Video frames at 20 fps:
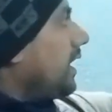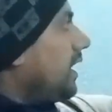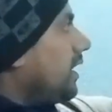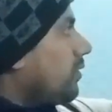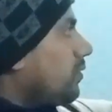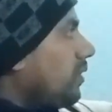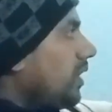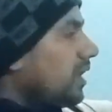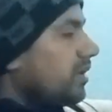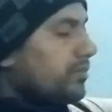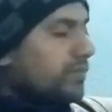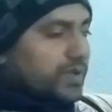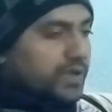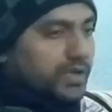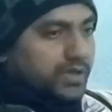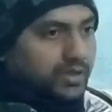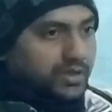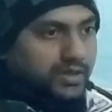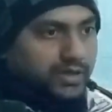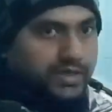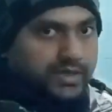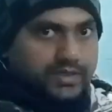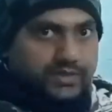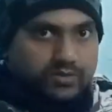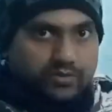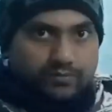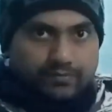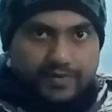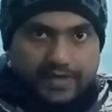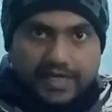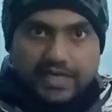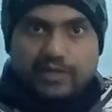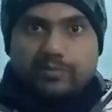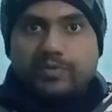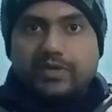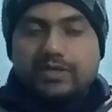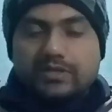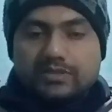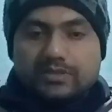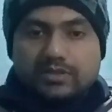here 1B, it is of 8
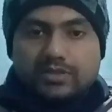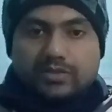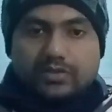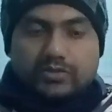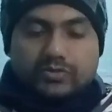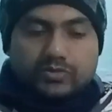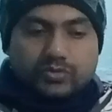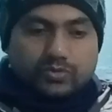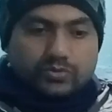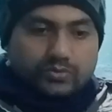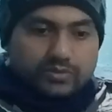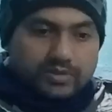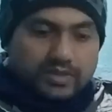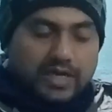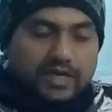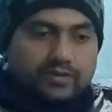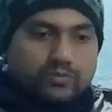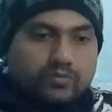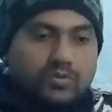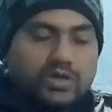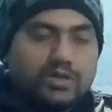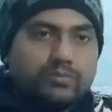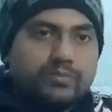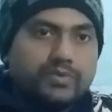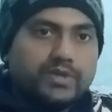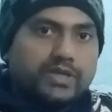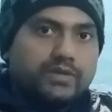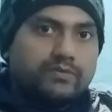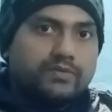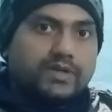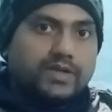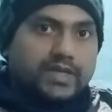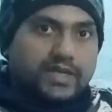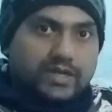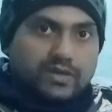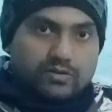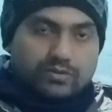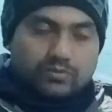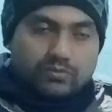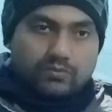bits. So that 1 bit will
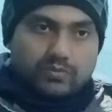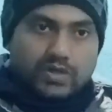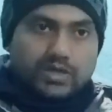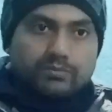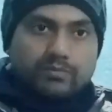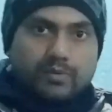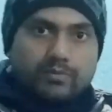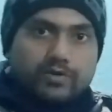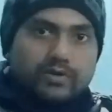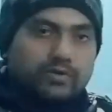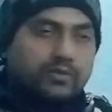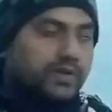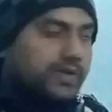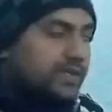take one memory